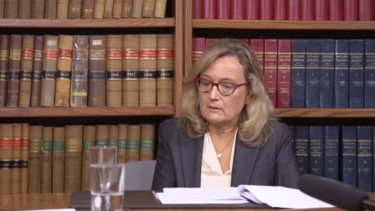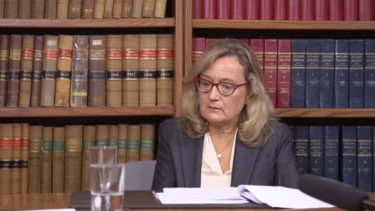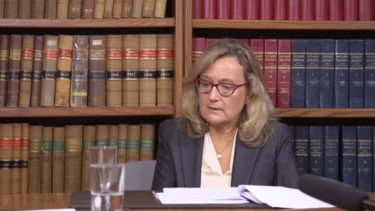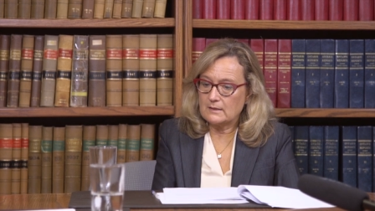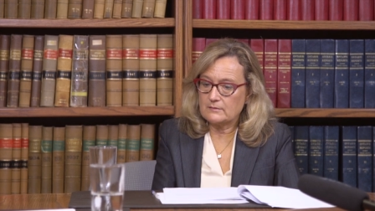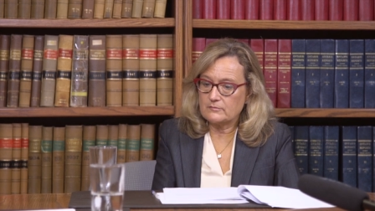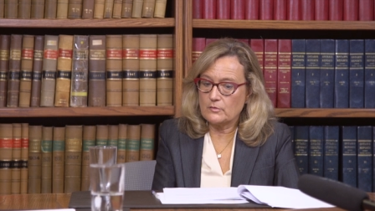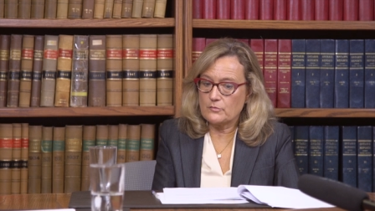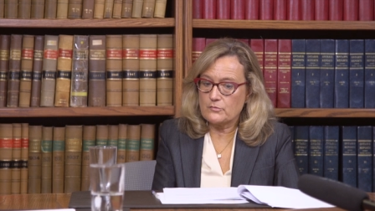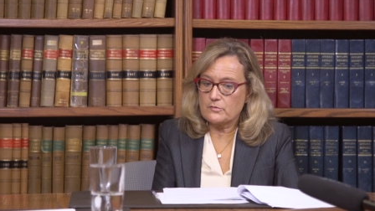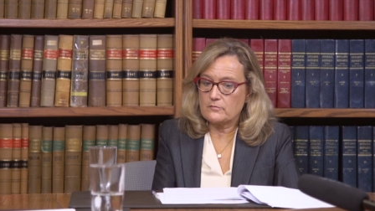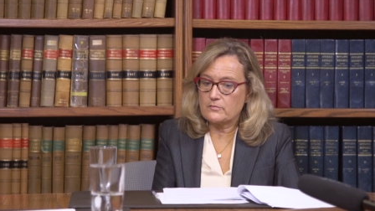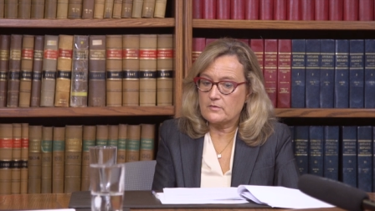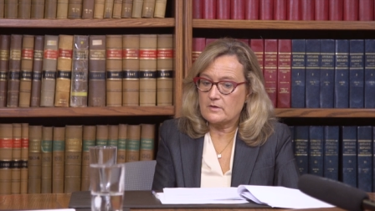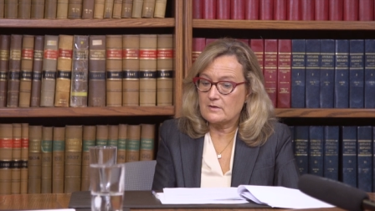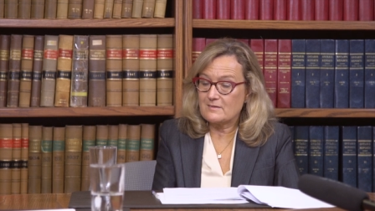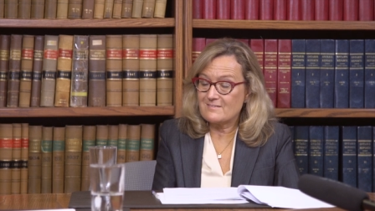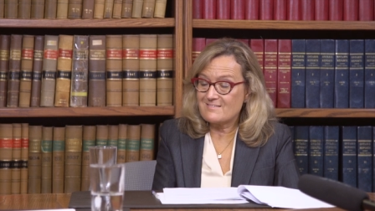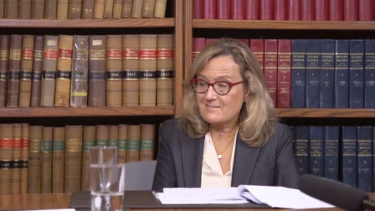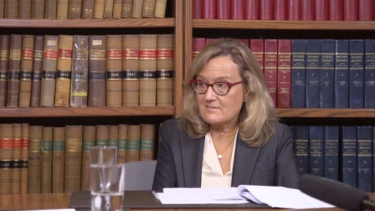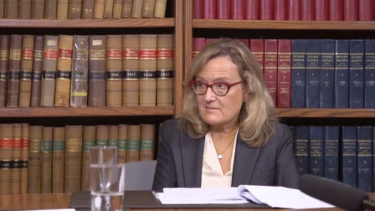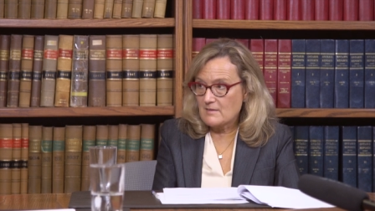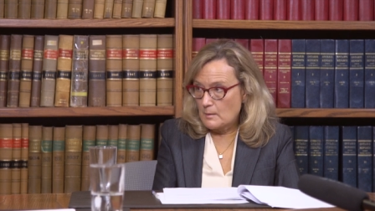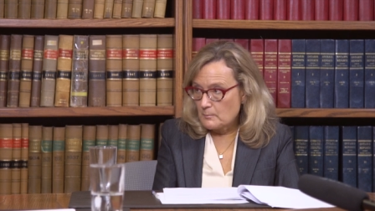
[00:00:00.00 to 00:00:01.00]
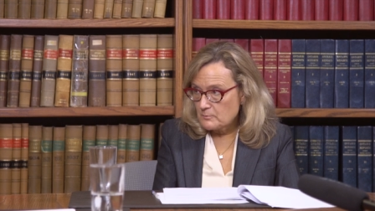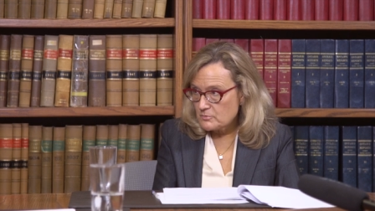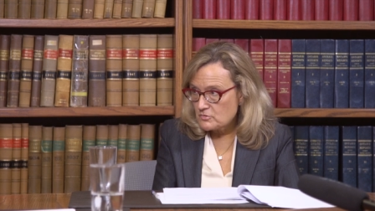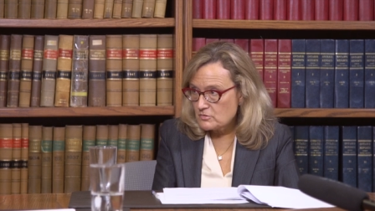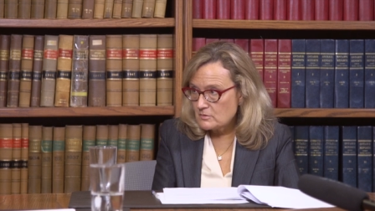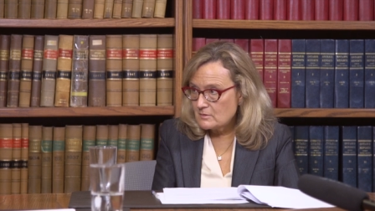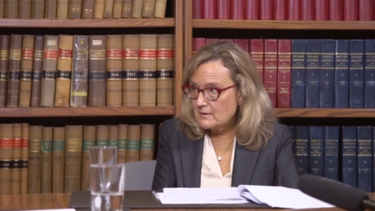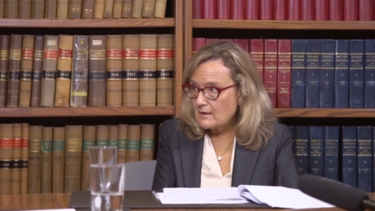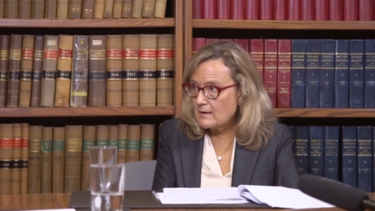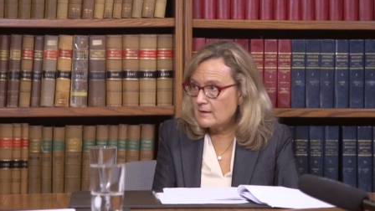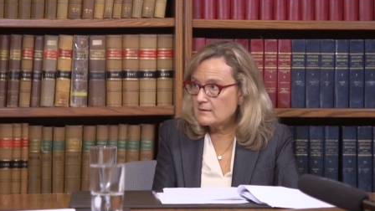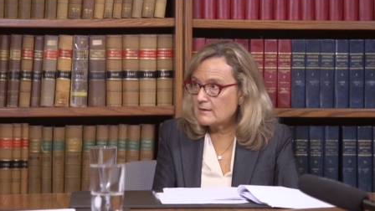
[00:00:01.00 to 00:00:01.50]
levels of
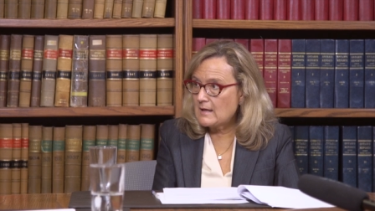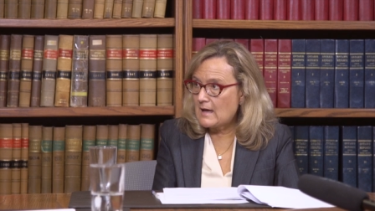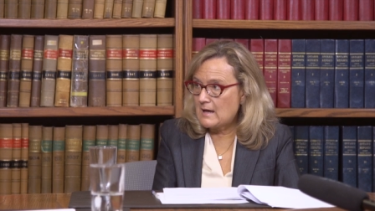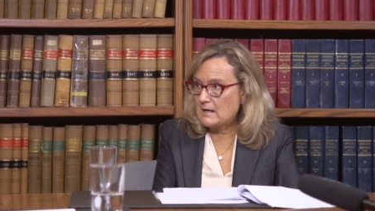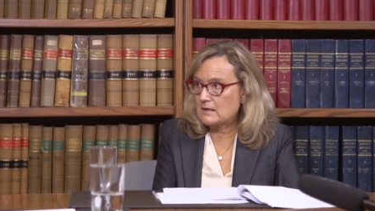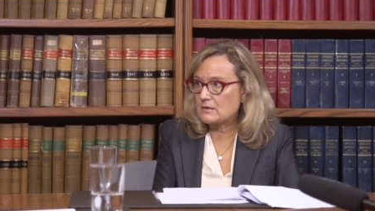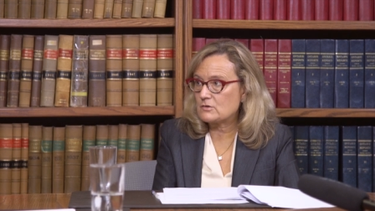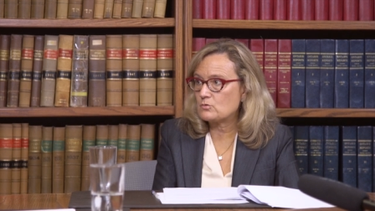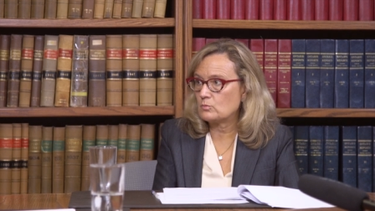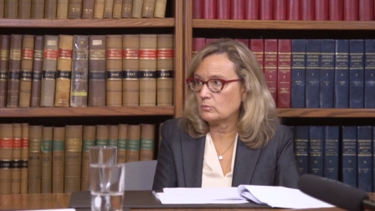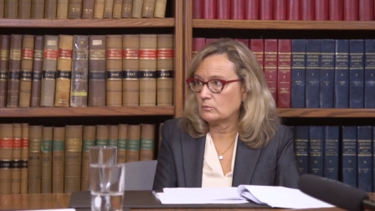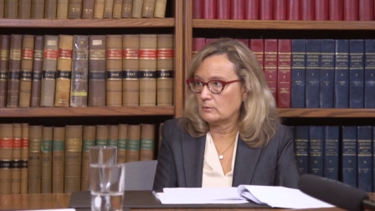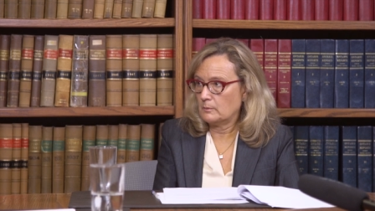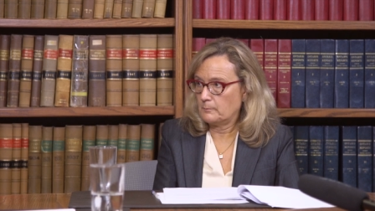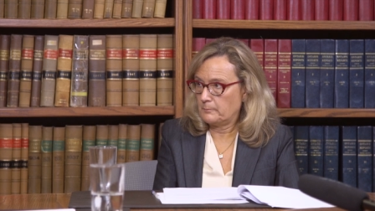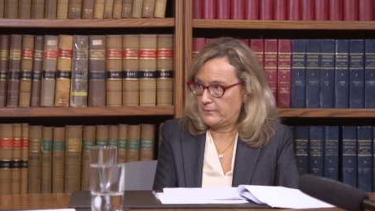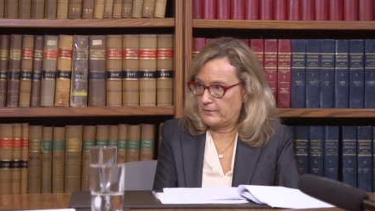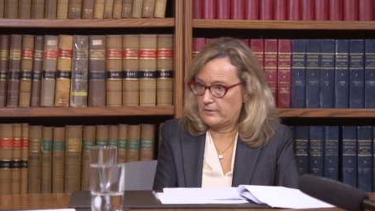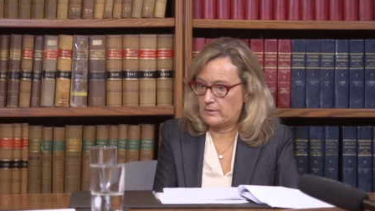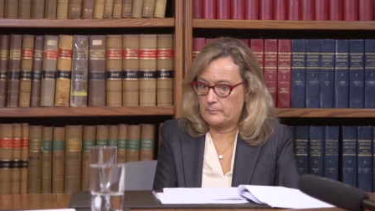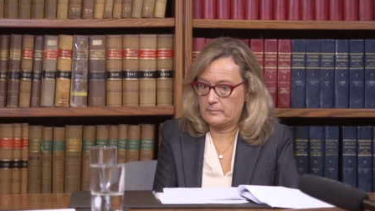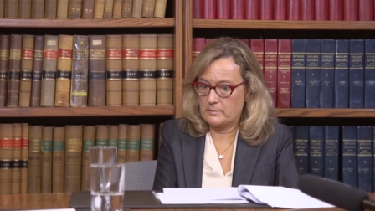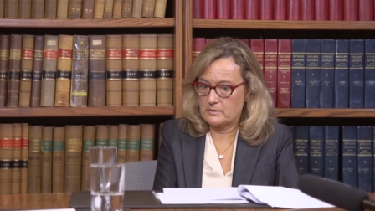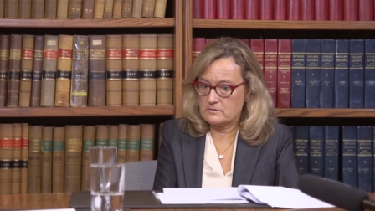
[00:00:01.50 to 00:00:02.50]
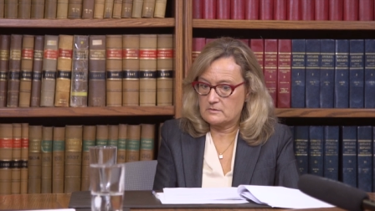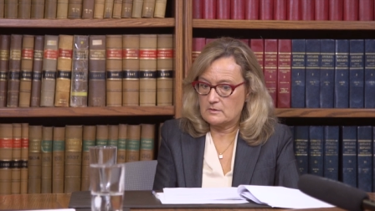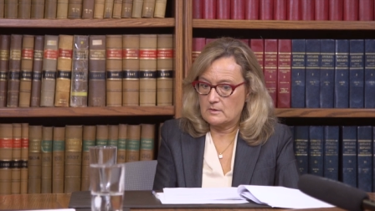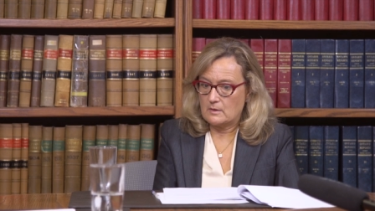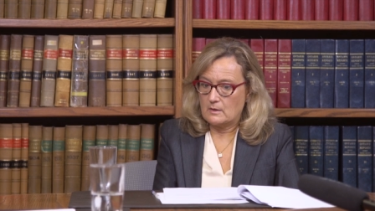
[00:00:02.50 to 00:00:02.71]
consumption and actual impairment.